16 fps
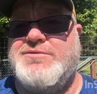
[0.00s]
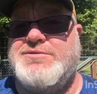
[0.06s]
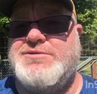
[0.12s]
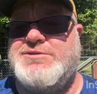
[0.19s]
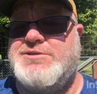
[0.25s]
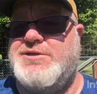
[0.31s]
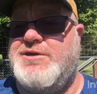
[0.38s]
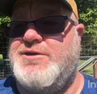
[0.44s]

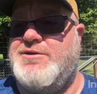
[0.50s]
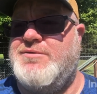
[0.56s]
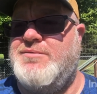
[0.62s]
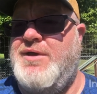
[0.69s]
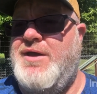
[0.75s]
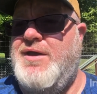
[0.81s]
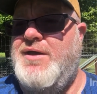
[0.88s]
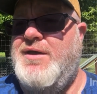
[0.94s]
So,
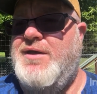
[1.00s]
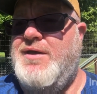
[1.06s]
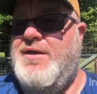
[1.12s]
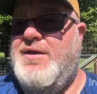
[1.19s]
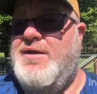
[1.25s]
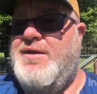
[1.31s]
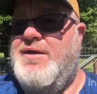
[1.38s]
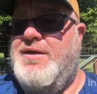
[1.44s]

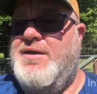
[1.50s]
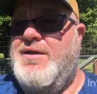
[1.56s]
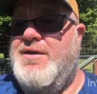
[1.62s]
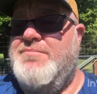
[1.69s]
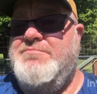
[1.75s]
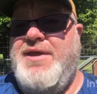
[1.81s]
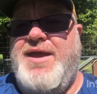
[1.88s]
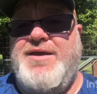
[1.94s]

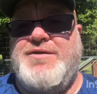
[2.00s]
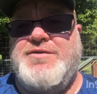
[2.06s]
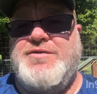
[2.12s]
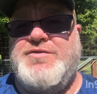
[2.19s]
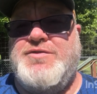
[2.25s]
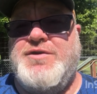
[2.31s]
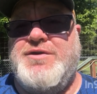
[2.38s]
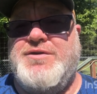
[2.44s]
yeah.
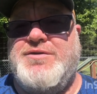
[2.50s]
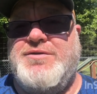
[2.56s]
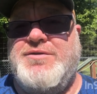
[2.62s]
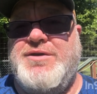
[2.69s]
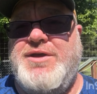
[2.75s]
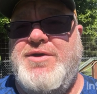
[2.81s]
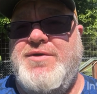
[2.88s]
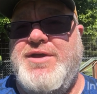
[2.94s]
So
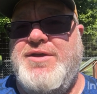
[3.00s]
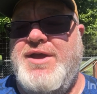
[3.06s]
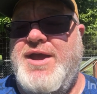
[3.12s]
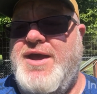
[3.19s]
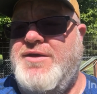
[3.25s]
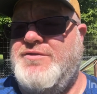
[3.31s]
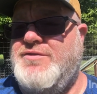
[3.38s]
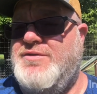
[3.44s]
anyway, you
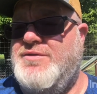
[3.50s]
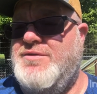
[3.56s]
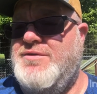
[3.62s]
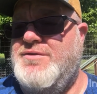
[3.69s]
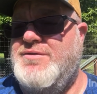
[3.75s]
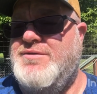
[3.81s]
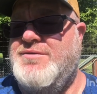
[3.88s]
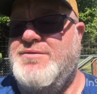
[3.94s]
guys,
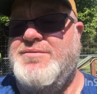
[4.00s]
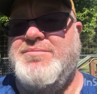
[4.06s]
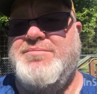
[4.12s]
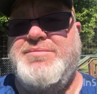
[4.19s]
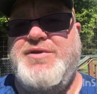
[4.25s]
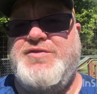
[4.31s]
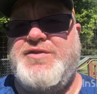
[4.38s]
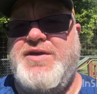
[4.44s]

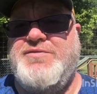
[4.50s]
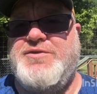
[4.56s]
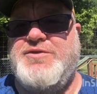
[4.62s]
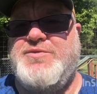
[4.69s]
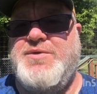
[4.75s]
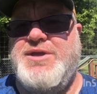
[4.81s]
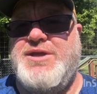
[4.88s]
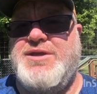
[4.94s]
be safe
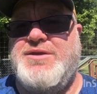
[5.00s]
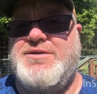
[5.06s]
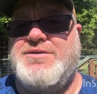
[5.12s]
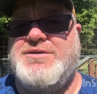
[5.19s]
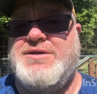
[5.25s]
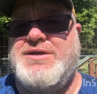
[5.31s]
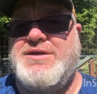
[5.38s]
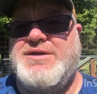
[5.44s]
this weekend.
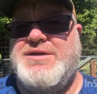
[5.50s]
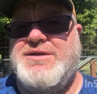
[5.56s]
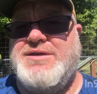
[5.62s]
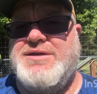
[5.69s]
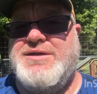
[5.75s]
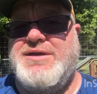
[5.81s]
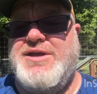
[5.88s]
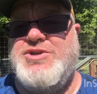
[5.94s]

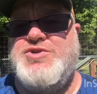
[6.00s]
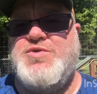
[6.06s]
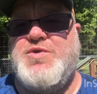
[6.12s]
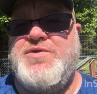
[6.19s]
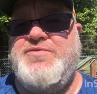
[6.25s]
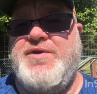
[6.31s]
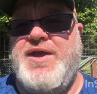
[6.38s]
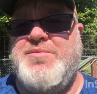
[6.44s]

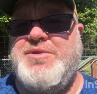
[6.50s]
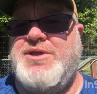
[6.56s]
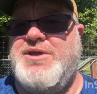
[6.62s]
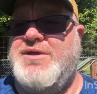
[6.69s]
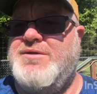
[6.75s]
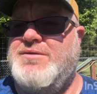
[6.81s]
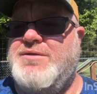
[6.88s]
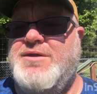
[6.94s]
Enjoy
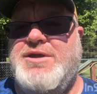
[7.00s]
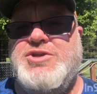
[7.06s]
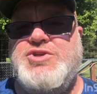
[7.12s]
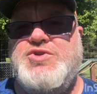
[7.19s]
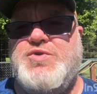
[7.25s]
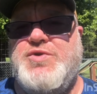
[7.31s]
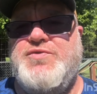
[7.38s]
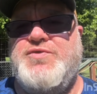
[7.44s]
family
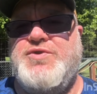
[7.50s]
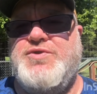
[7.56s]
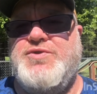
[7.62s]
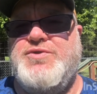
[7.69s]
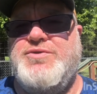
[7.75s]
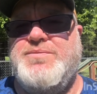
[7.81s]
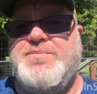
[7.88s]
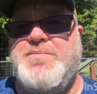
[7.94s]
enjoy
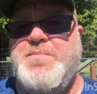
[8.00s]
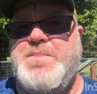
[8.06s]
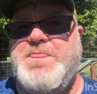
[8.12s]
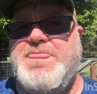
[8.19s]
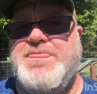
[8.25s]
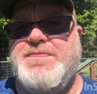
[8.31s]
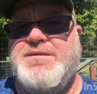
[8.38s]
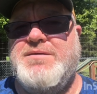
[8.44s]
food,
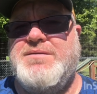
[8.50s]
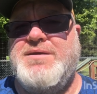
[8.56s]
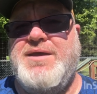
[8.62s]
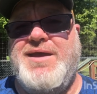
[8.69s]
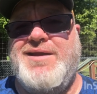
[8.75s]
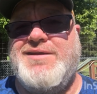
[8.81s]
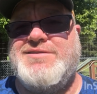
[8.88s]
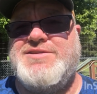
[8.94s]

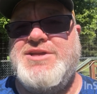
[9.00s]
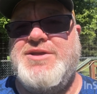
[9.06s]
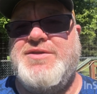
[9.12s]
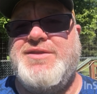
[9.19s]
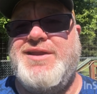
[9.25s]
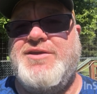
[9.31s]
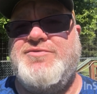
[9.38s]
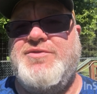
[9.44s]
and I'll see you on
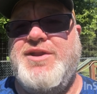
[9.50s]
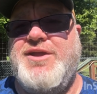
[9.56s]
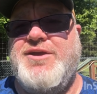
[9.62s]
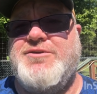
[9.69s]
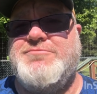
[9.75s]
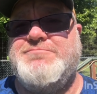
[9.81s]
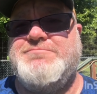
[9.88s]
the next video.